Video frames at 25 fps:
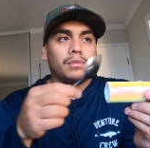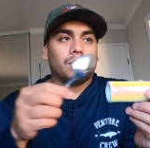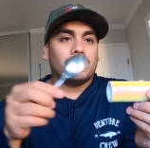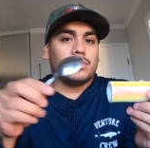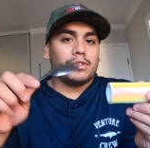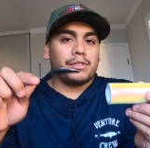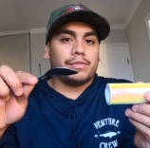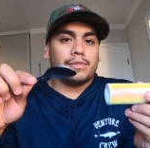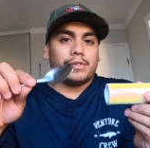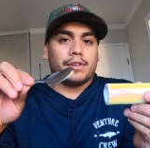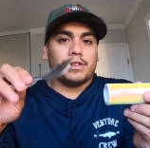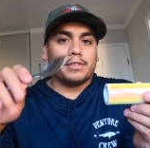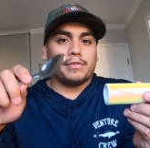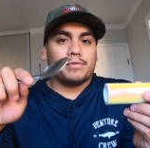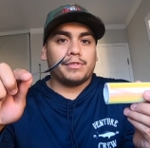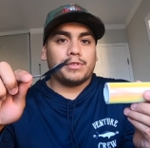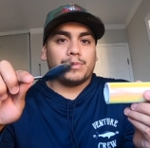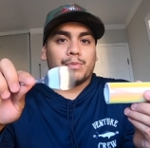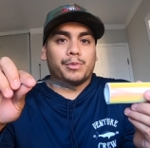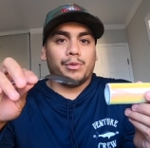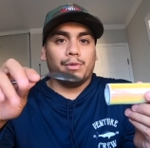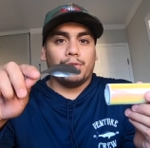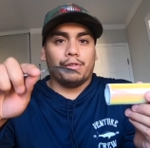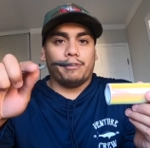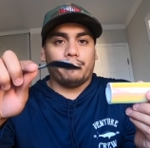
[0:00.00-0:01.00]
well, a
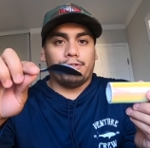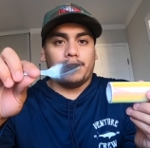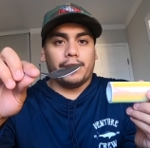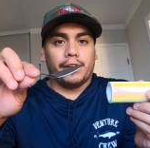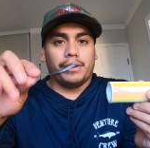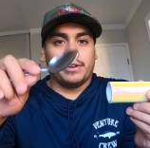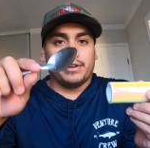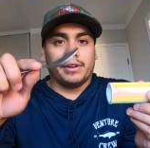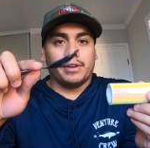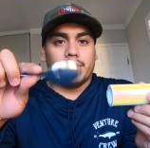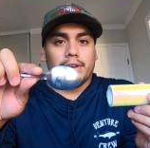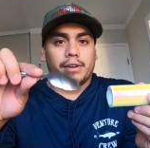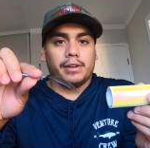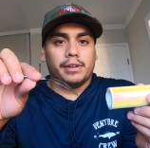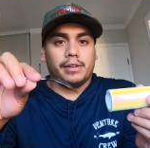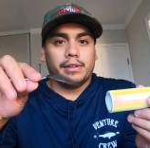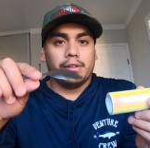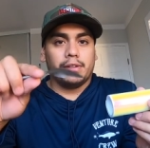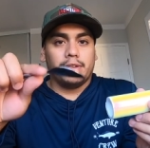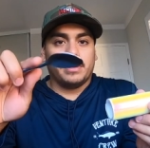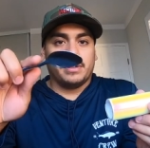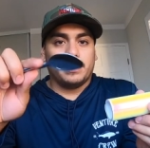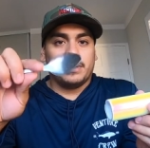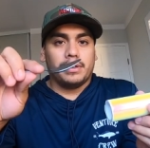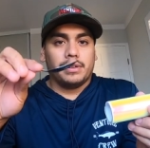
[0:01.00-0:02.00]
spoon will flutter
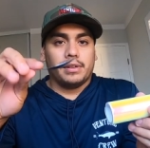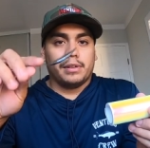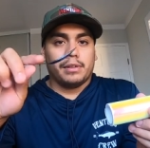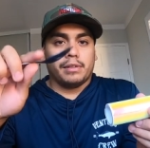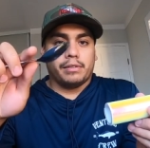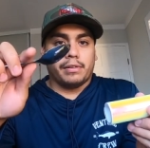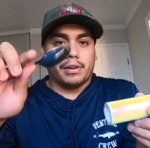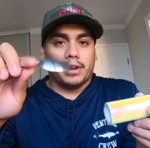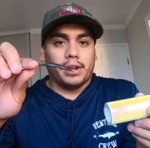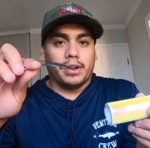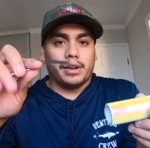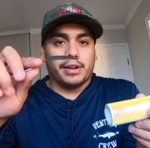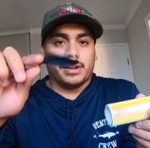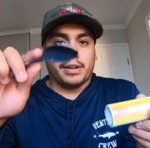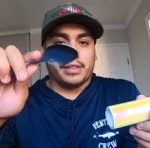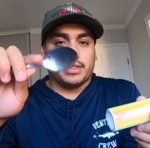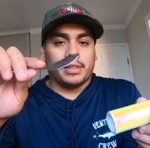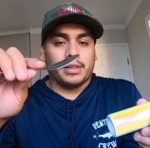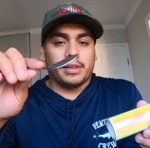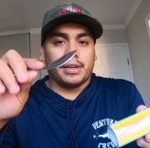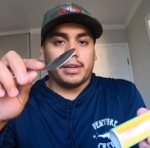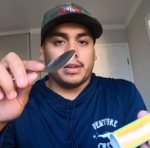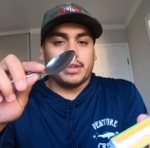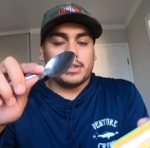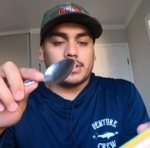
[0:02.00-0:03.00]
right like
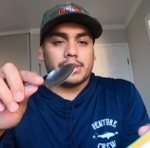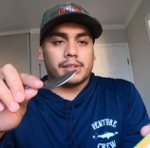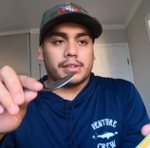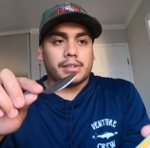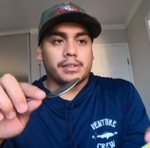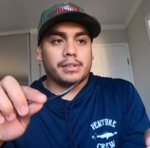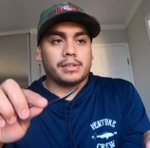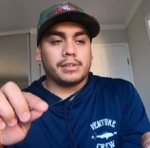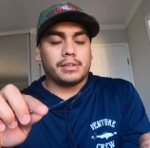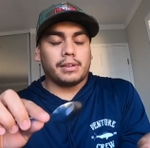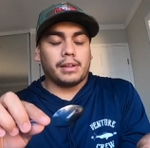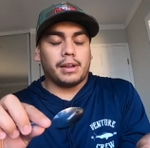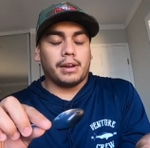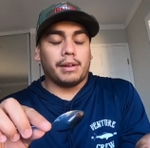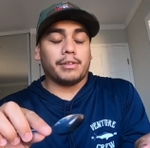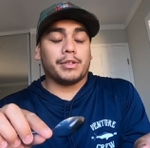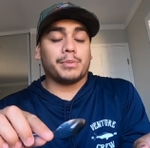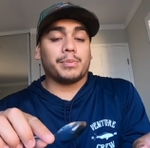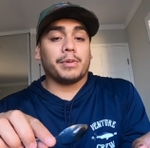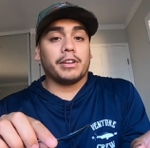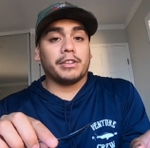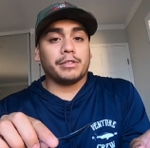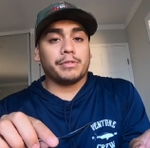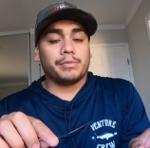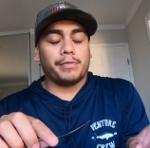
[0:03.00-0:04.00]
this and I
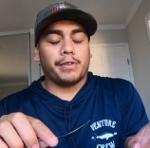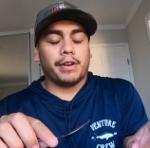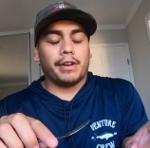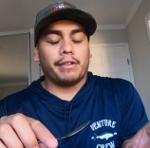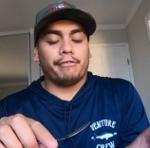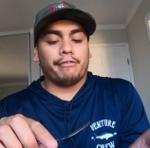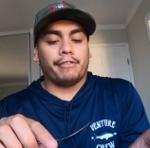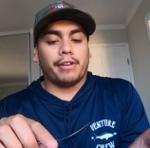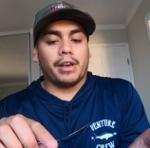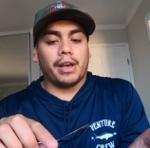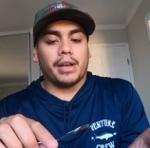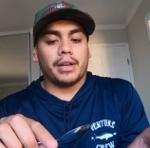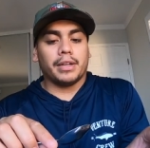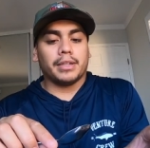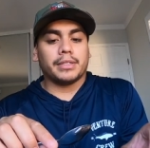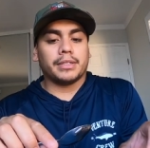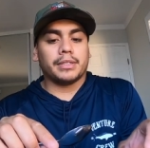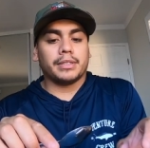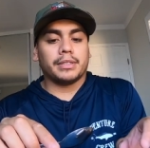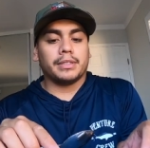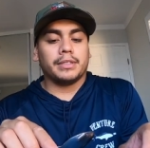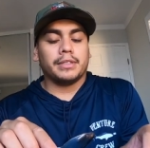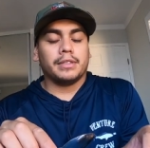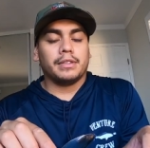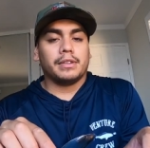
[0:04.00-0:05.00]
throw it pretty
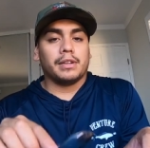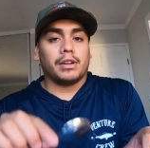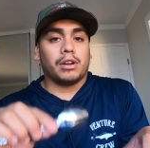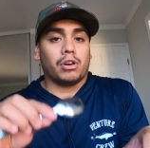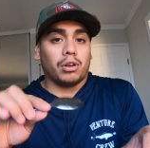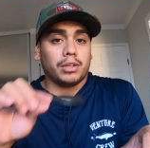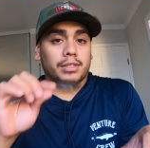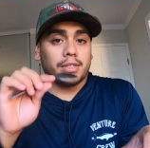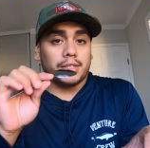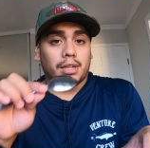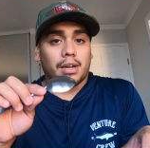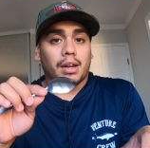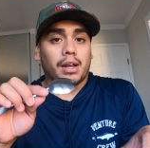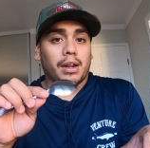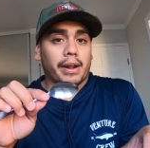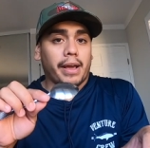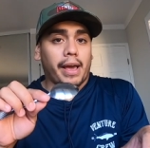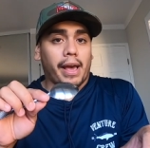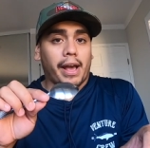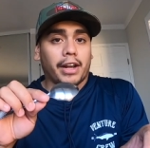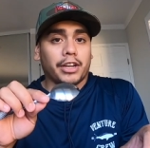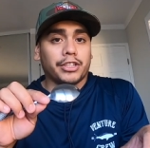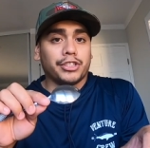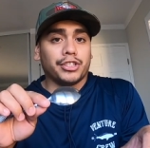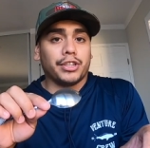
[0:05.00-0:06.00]
fast causes a lot of
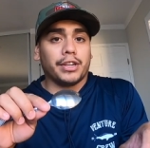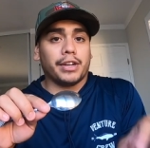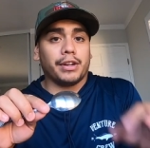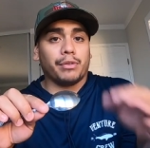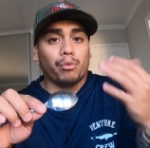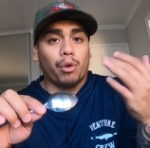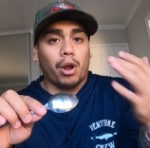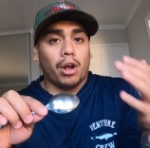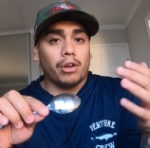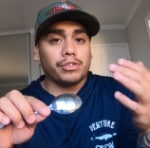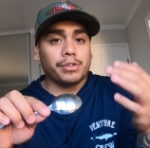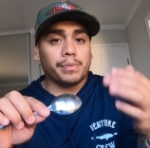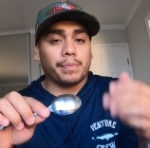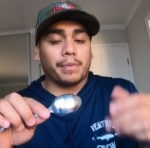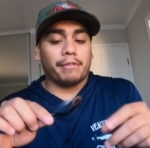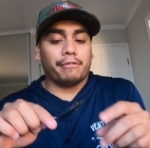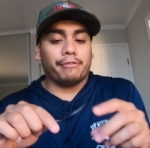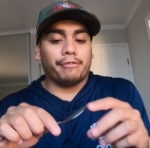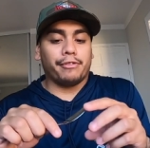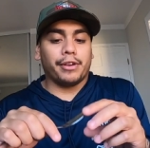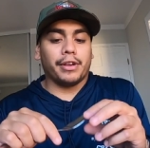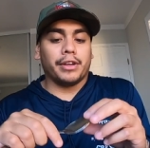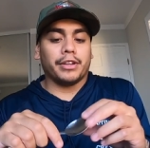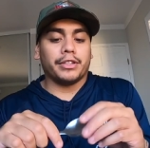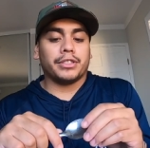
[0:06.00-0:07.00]
action and riles up the
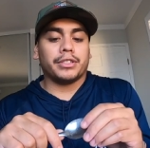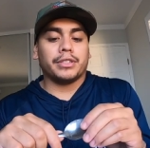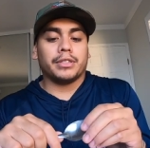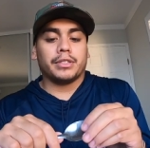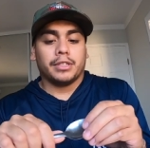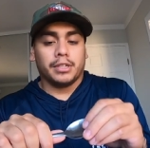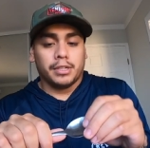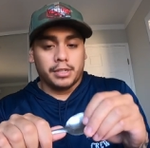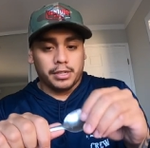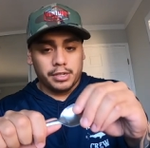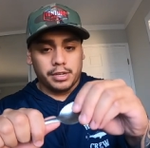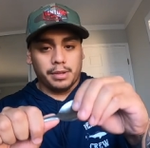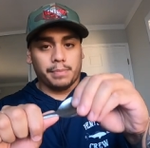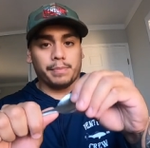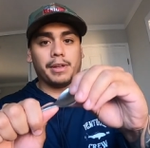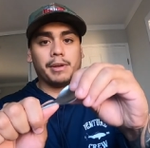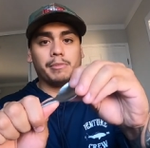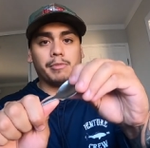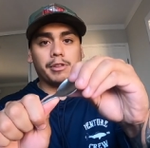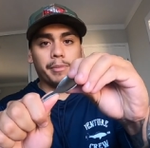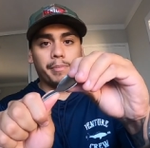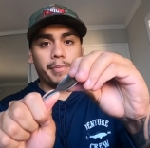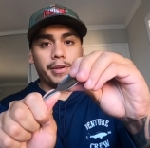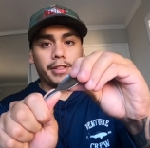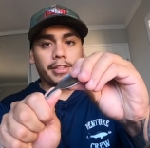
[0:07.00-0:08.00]
fish.
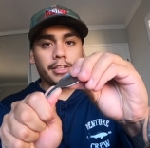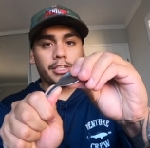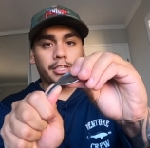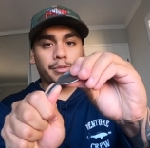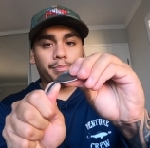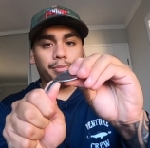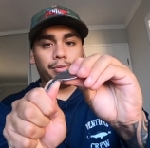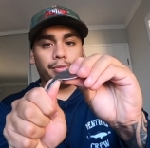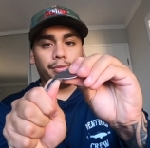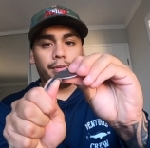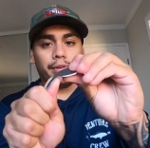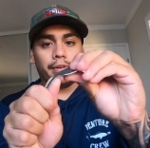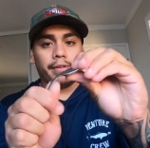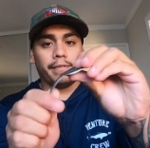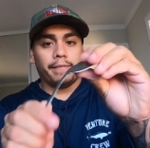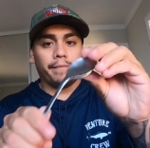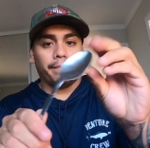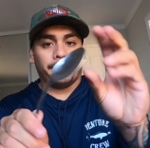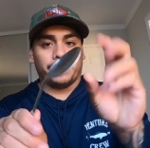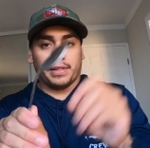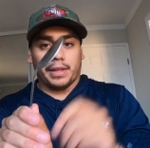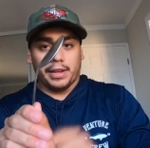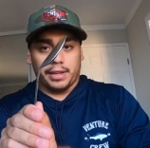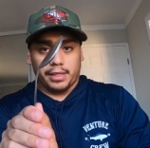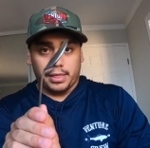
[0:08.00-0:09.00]
Sometimes I bend the spoon
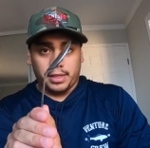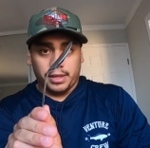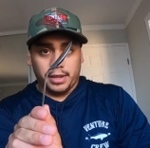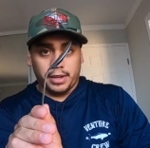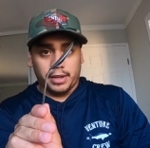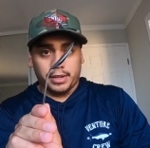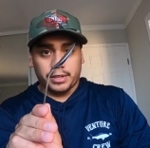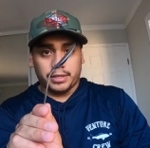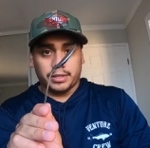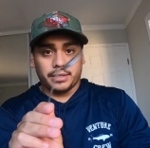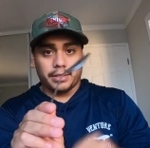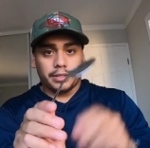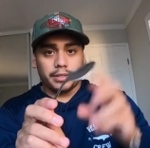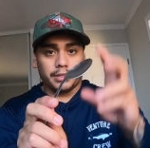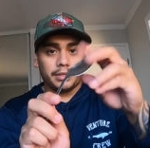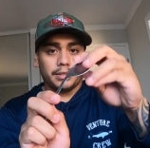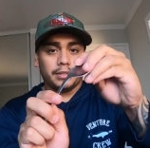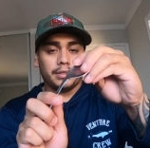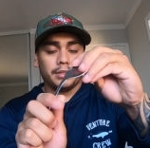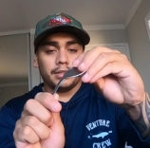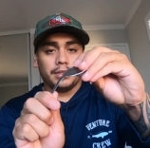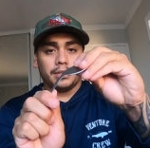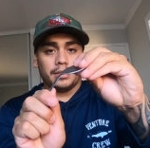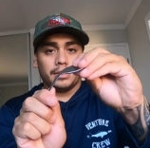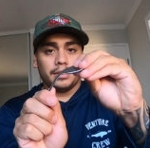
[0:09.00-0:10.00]
like this
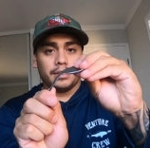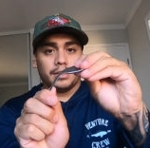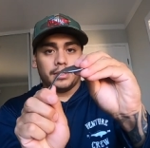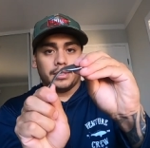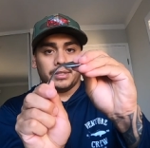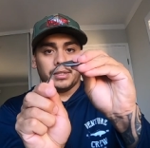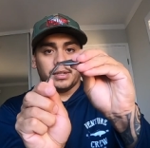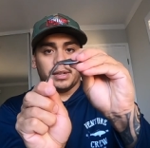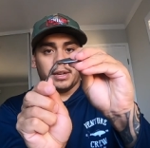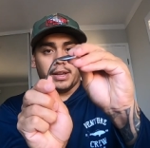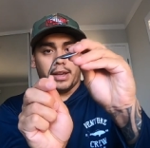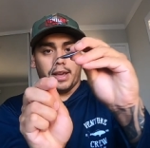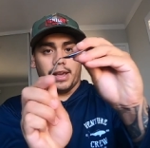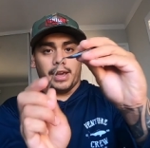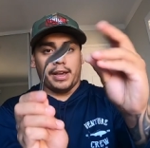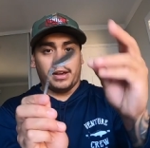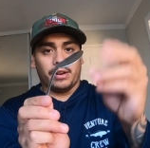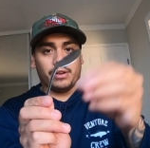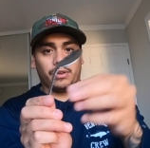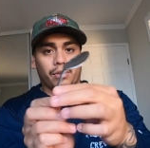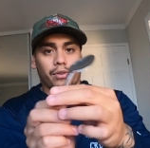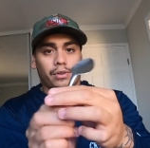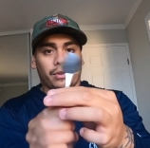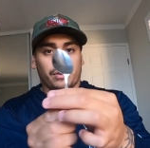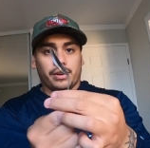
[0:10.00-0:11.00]
at an
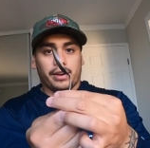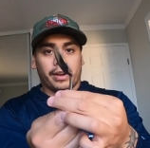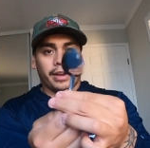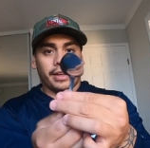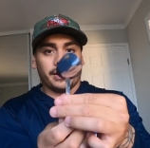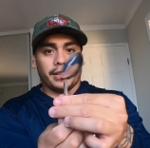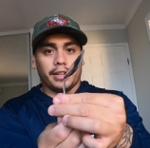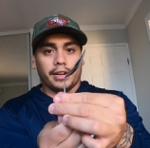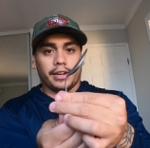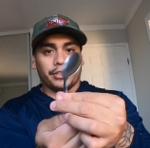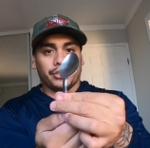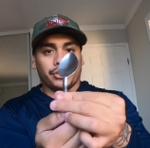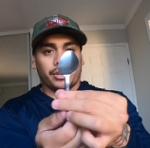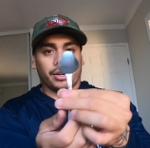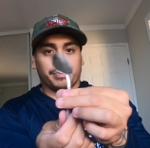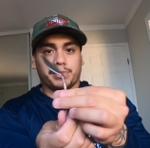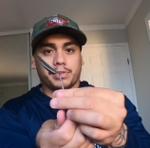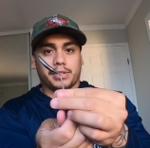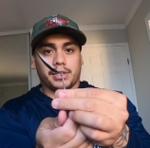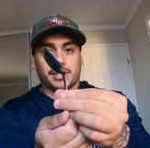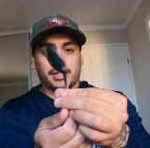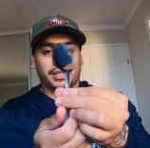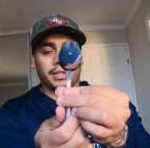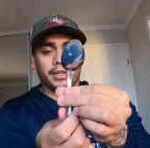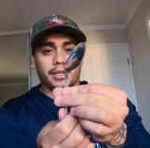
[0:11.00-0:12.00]
angle and then it
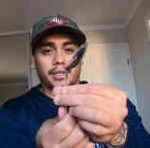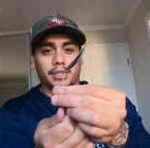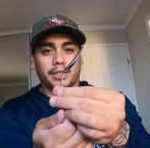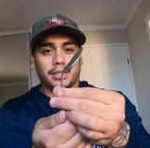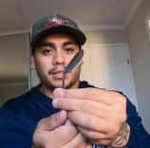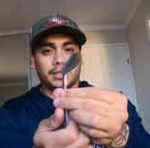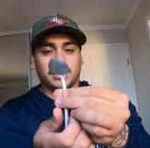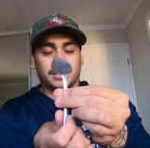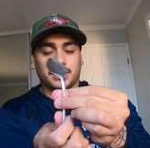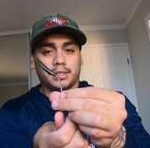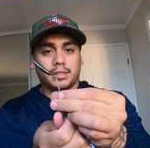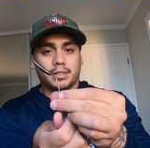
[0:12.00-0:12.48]
drops like this.